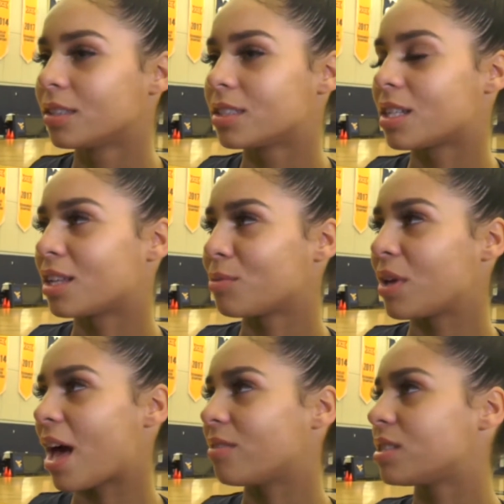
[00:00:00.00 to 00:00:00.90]
it's nothing
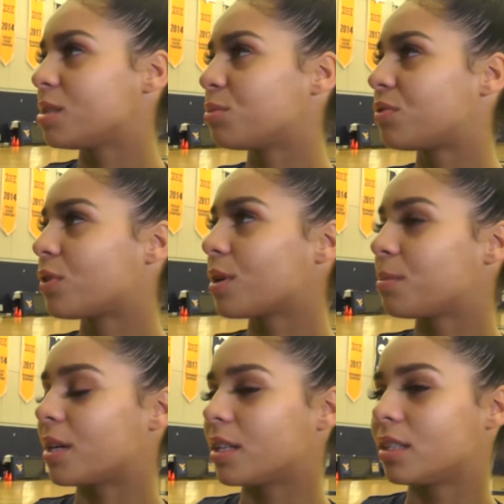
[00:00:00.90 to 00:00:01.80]
we haven't seen before,
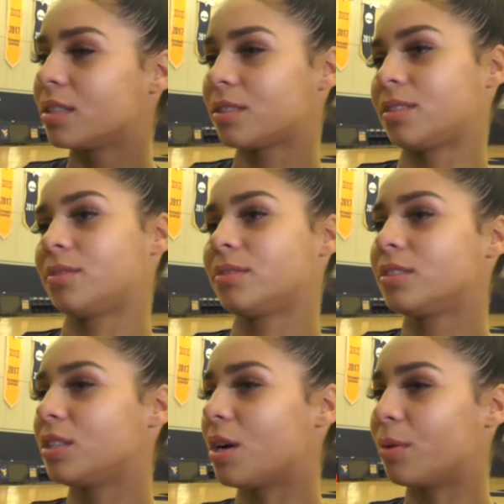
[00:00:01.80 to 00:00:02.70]
but
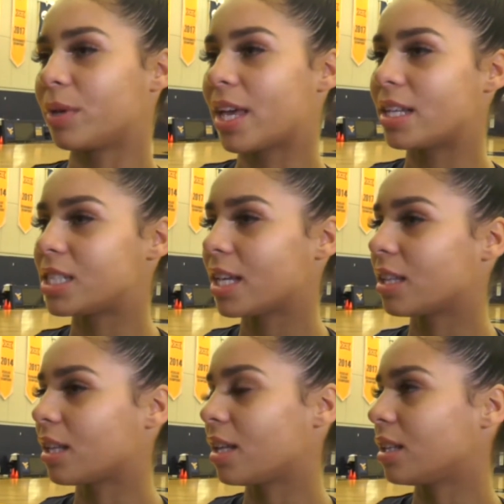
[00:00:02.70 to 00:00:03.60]
you know, we can't take
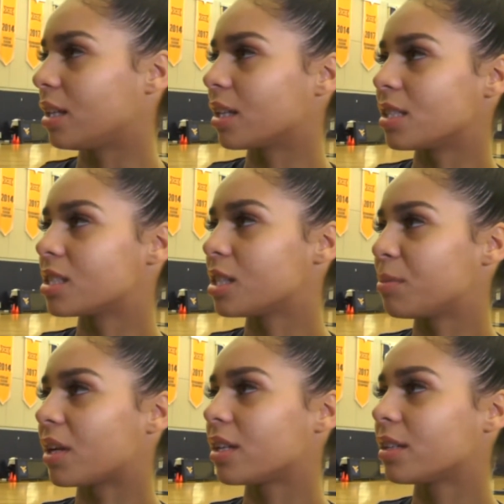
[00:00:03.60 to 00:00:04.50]
it lightly against
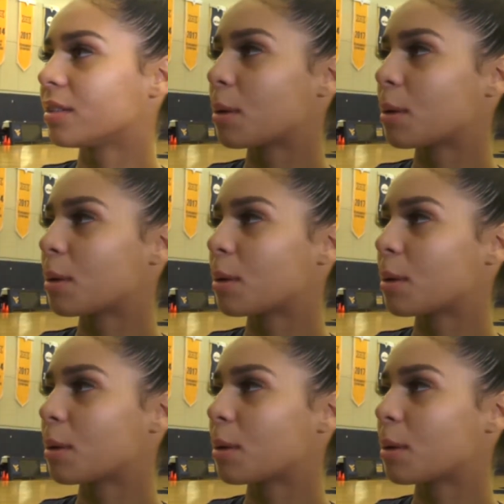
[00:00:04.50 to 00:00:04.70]
anybody.